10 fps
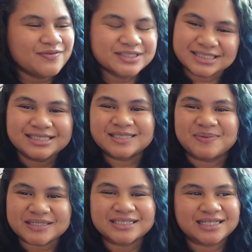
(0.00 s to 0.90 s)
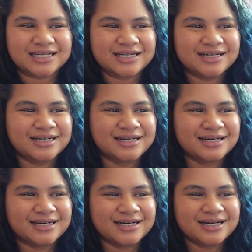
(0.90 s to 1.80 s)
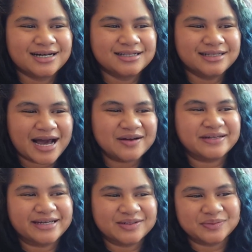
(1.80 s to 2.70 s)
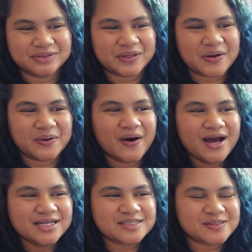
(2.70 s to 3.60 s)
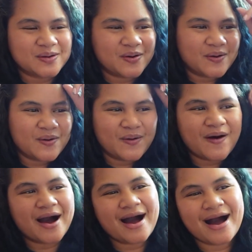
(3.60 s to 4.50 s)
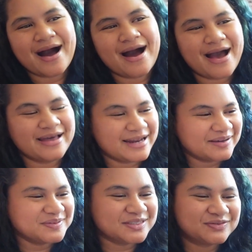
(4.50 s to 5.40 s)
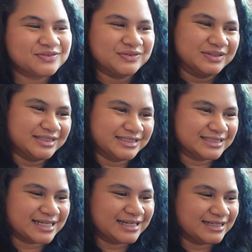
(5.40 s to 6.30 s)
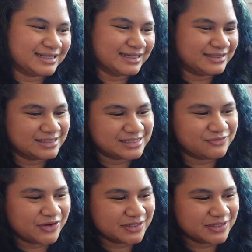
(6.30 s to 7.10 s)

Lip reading: wasn't expecting how the end will go. So, and I'm just really excited and just very